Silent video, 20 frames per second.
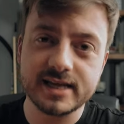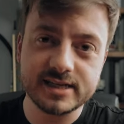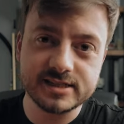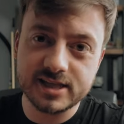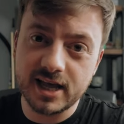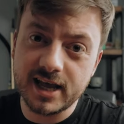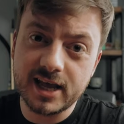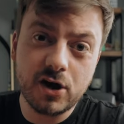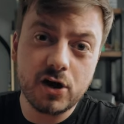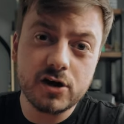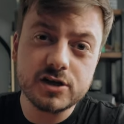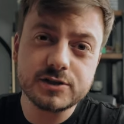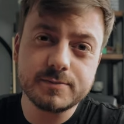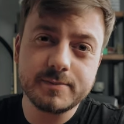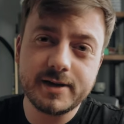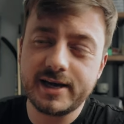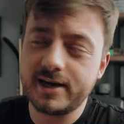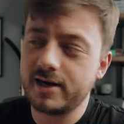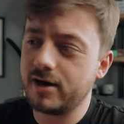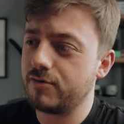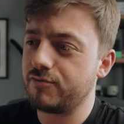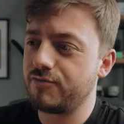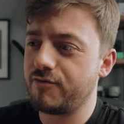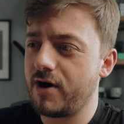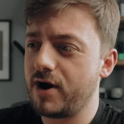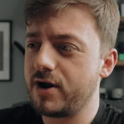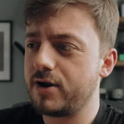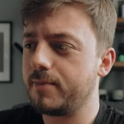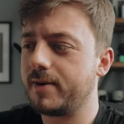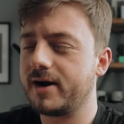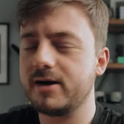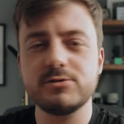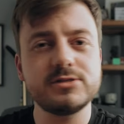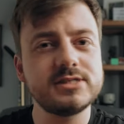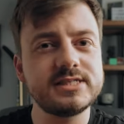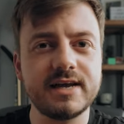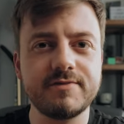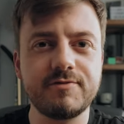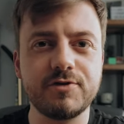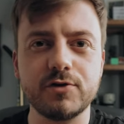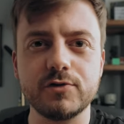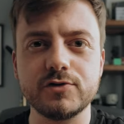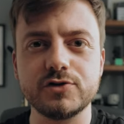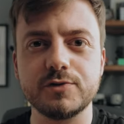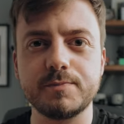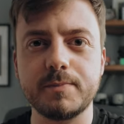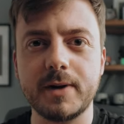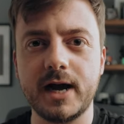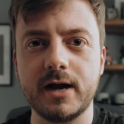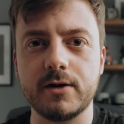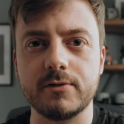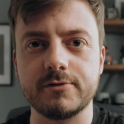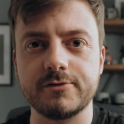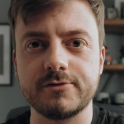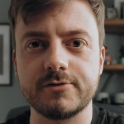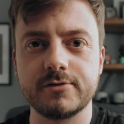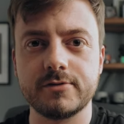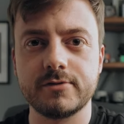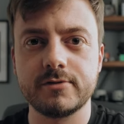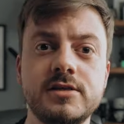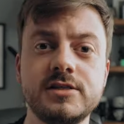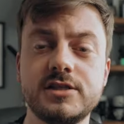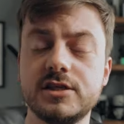is that it cost me around about £700.